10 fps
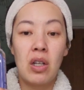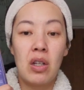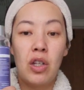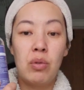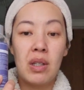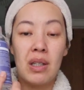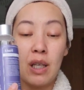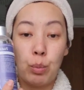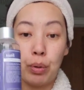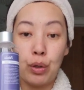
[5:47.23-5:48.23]
uses
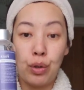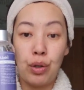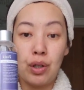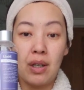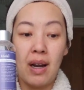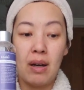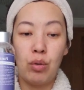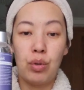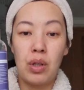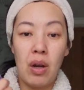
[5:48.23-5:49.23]
less product, and
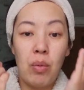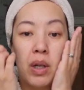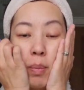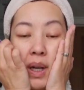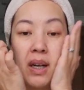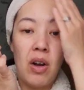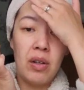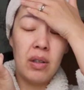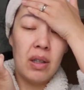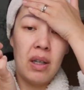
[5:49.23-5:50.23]
also when you pad it
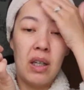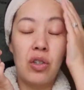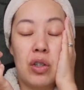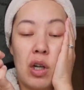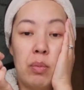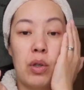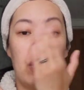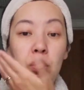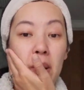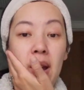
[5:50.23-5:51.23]
on, it just
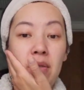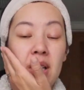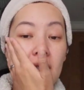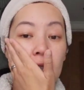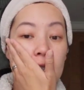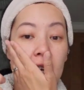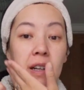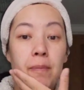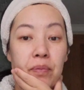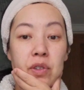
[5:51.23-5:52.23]
absorbs better into the
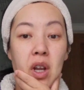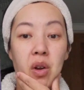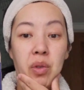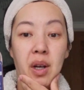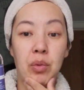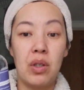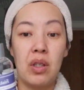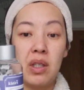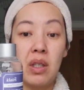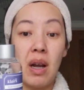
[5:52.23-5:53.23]
skin. So
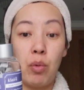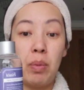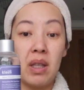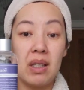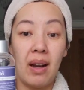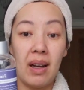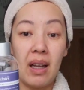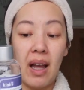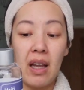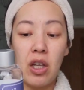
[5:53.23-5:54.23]
that would be the technique
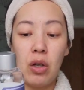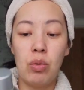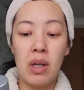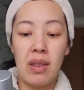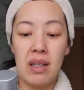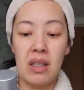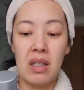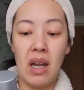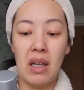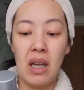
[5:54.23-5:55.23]
that I use, and that's the
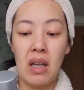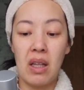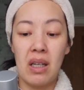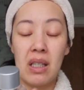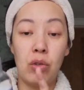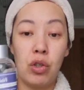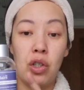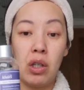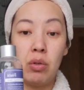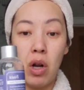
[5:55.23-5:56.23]
technique that it tells you
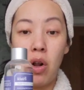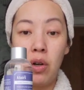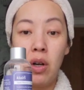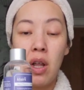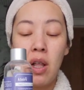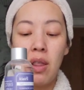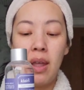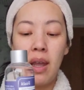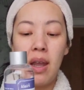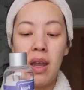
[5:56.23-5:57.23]
to use on
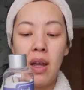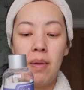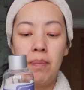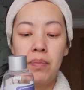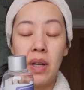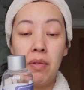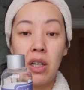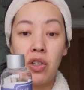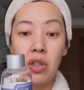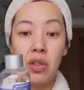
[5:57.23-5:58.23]
the
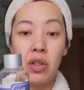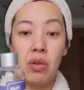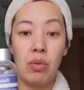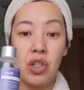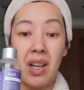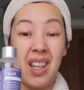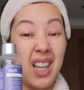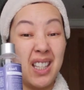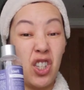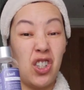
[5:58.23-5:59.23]
directions, which I
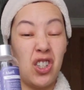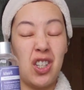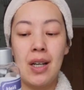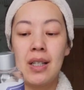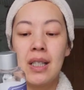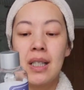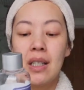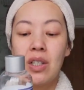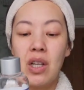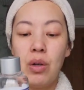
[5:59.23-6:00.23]
think is good.
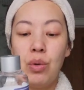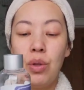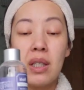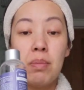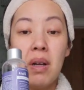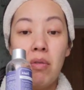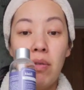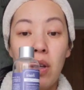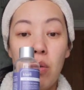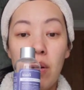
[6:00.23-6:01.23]
So that's my
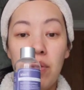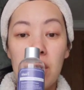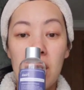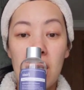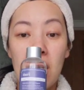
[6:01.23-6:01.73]
review of the Dear